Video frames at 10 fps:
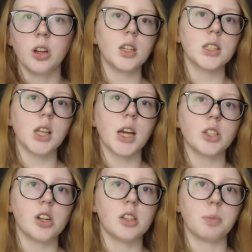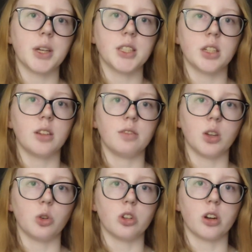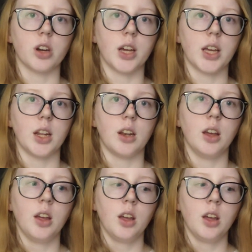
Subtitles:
The Selection is placed in the future in